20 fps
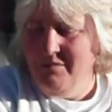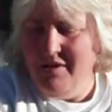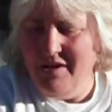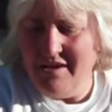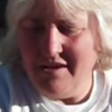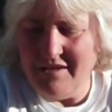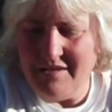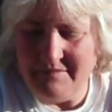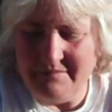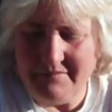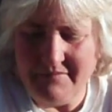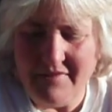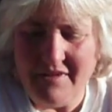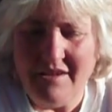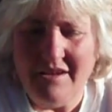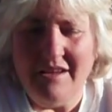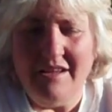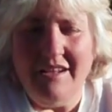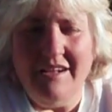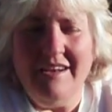But
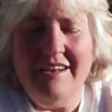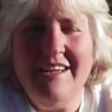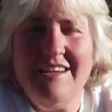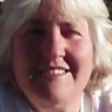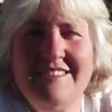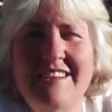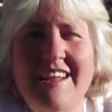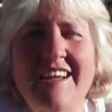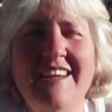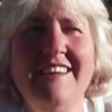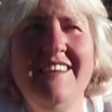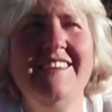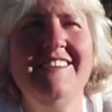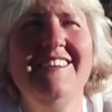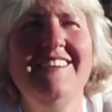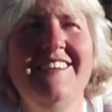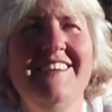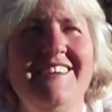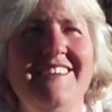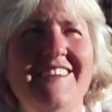last night,
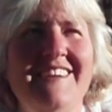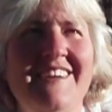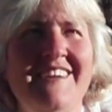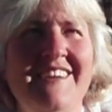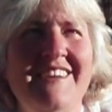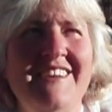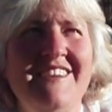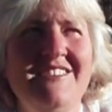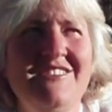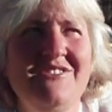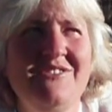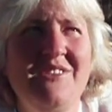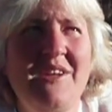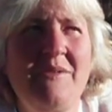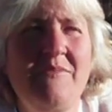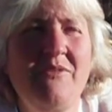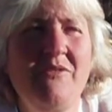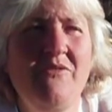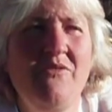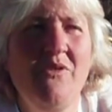yesterday,
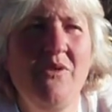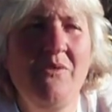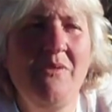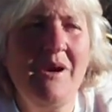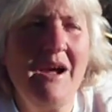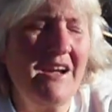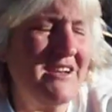before we